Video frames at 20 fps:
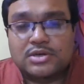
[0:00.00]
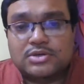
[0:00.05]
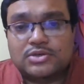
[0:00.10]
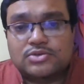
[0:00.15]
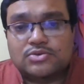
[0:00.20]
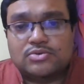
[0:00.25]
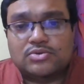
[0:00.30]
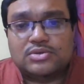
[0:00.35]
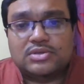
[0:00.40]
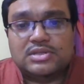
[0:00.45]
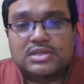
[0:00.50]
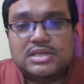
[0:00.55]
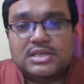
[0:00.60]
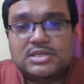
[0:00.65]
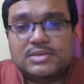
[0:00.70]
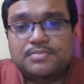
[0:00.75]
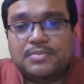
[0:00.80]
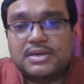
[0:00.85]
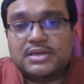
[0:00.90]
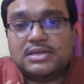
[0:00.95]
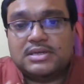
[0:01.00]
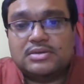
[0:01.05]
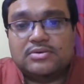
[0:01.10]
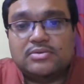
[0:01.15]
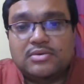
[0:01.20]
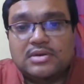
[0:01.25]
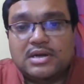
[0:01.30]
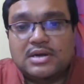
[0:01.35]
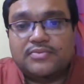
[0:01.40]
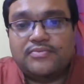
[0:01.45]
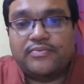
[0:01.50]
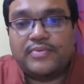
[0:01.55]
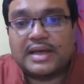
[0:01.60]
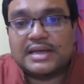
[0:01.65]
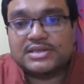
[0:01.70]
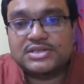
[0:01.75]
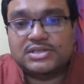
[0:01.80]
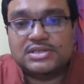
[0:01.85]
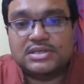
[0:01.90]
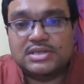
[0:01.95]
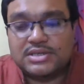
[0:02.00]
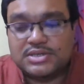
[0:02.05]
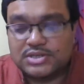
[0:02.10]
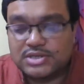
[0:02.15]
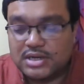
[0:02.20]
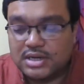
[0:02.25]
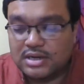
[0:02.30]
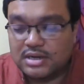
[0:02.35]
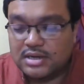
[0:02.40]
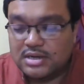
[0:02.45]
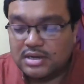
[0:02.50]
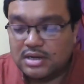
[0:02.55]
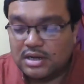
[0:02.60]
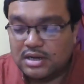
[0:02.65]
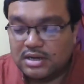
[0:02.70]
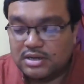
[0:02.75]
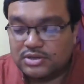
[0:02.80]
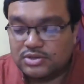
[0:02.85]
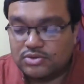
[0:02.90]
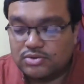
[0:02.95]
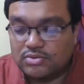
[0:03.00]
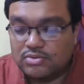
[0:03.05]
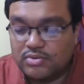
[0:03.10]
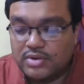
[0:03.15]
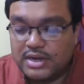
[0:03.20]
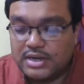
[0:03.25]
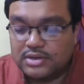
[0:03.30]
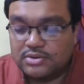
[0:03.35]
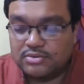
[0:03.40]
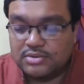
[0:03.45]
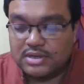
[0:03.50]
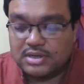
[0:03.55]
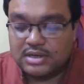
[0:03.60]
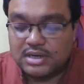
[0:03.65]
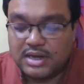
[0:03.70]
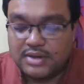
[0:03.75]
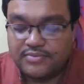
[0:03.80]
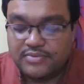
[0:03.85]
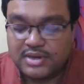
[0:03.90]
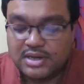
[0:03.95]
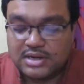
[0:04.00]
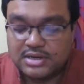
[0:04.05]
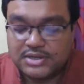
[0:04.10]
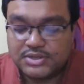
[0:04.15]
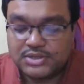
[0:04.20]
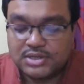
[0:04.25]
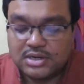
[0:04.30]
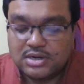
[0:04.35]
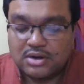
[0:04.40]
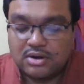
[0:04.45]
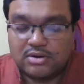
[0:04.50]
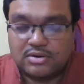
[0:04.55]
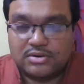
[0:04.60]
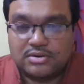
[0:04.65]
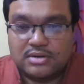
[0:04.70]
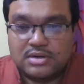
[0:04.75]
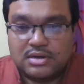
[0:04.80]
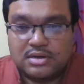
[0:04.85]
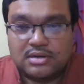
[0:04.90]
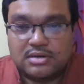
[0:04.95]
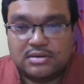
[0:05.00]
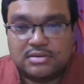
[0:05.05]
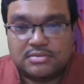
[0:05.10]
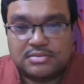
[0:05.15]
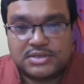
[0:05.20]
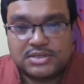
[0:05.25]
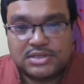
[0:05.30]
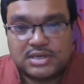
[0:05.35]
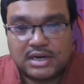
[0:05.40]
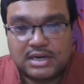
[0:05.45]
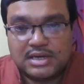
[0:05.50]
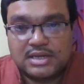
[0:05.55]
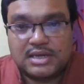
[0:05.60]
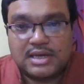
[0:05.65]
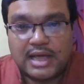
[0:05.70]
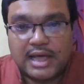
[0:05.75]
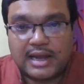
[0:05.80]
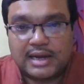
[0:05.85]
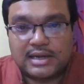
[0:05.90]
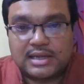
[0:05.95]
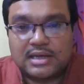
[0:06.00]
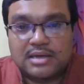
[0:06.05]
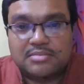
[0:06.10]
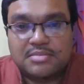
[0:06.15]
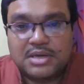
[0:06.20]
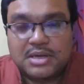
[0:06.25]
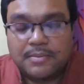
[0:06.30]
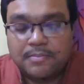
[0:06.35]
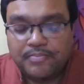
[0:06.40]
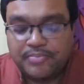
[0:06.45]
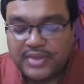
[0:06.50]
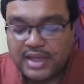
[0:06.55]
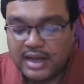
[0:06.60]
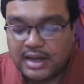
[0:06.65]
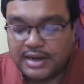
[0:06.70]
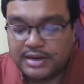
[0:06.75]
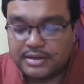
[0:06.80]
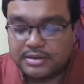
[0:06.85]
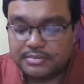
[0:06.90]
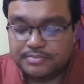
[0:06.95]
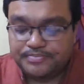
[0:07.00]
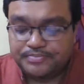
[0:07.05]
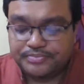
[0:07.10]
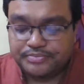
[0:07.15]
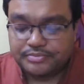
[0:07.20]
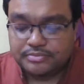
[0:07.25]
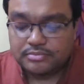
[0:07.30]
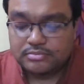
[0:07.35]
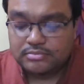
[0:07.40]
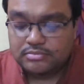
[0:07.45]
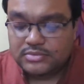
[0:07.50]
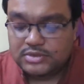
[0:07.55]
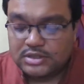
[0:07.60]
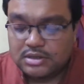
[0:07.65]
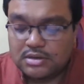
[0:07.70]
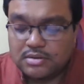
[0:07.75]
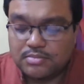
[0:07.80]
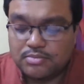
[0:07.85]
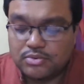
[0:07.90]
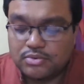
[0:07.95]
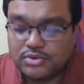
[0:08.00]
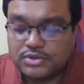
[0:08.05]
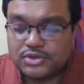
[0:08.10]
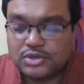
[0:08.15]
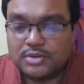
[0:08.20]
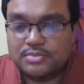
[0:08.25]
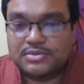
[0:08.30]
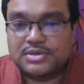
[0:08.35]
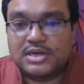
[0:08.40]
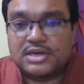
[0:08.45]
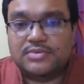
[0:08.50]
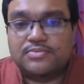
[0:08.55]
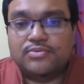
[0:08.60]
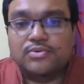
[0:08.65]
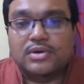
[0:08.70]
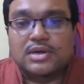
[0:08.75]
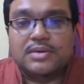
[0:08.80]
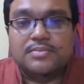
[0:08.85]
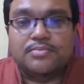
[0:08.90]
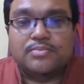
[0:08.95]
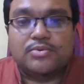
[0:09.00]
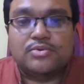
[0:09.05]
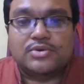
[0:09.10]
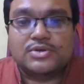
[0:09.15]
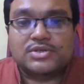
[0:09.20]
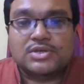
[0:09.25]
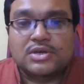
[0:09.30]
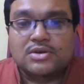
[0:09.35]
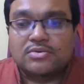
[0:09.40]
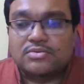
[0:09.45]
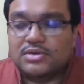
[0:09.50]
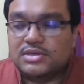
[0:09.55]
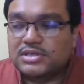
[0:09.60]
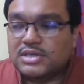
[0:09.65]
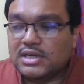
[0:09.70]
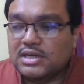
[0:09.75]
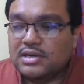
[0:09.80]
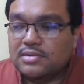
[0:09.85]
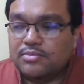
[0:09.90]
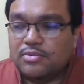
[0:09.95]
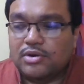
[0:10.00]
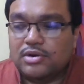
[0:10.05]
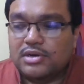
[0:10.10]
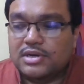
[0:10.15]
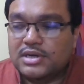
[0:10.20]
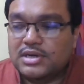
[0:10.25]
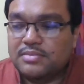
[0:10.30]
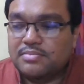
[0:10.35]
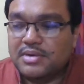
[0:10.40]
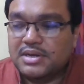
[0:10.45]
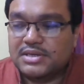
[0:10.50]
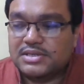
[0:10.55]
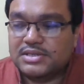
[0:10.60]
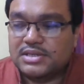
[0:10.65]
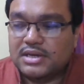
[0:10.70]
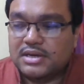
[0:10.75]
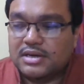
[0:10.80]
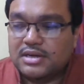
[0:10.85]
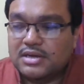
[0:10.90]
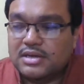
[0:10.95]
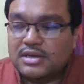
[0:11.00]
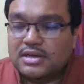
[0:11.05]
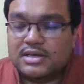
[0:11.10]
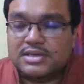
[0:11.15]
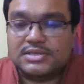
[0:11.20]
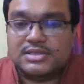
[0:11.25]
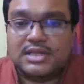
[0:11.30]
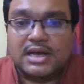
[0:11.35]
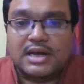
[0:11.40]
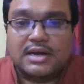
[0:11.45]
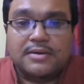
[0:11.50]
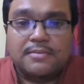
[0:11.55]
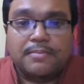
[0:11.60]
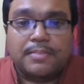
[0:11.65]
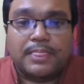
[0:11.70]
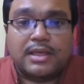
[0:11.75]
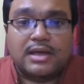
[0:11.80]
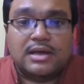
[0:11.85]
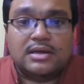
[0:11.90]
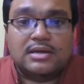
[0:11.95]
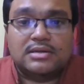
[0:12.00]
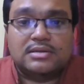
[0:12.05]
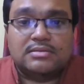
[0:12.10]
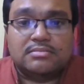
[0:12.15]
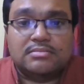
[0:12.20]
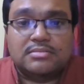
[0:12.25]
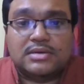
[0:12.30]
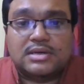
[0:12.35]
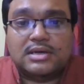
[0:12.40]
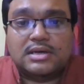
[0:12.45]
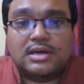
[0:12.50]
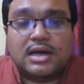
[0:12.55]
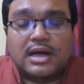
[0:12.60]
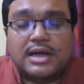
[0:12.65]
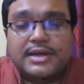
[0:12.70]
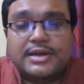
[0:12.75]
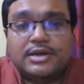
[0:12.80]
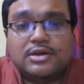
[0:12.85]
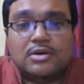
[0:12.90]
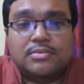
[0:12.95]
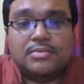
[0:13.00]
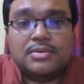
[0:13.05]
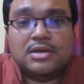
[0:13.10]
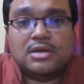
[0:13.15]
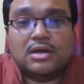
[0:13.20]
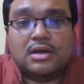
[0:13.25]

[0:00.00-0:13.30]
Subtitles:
So this particular fascination, so going to the graveyards or studying alchemy and books of dreadful imports, which I have already mentioned, is that a kind of